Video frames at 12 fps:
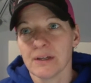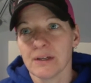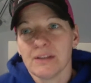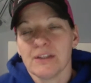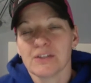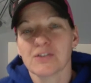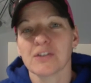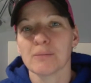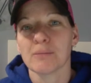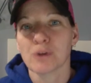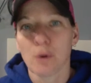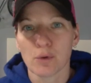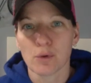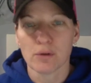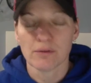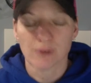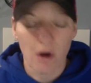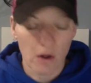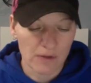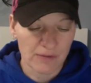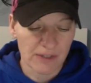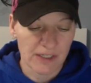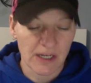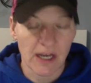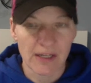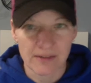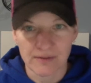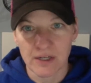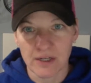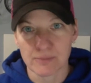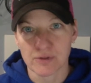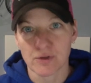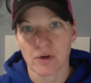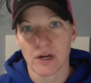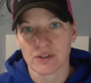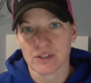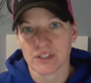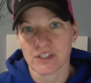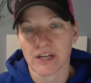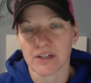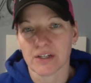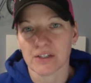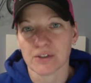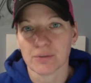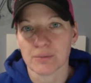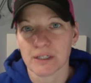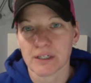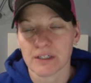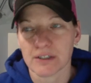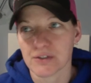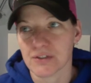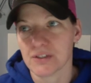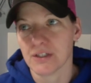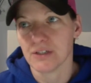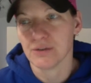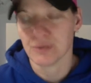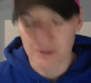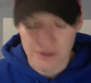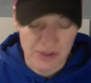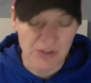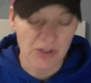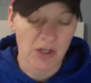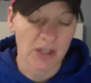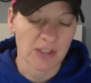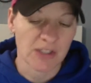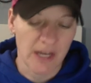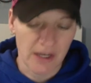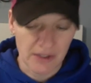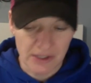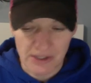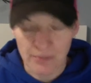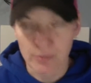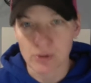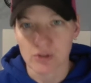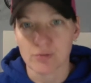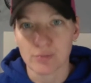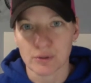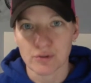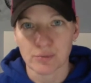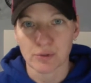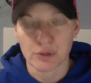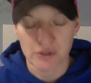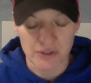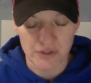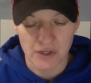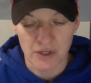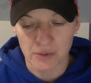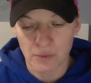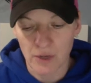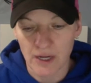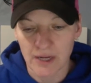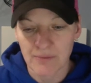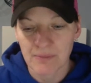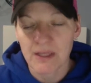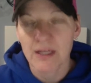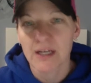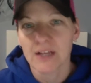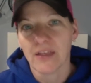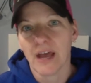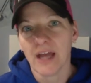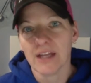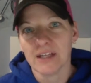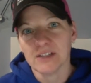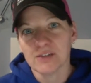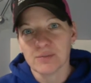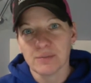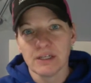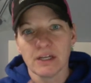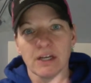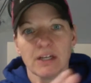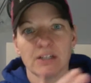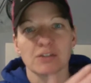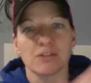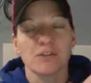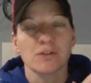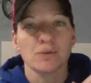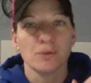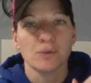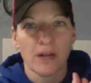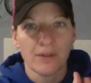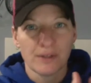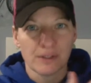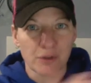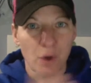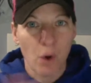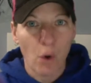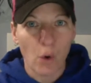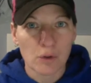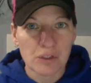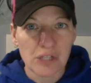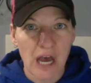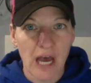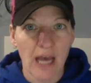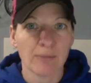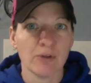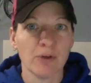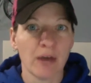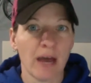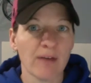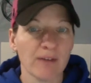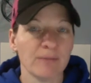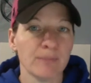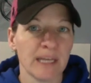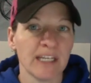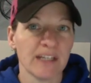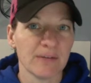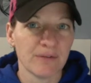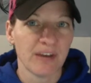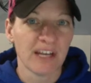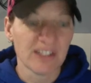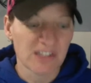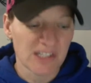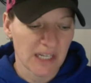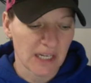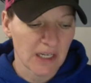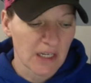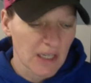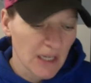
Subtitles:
the sum total of all of it kind of comes crashing down on you because adrenaline has gone down and the push has gone away. That is because throughout this whole time, you haven't been investing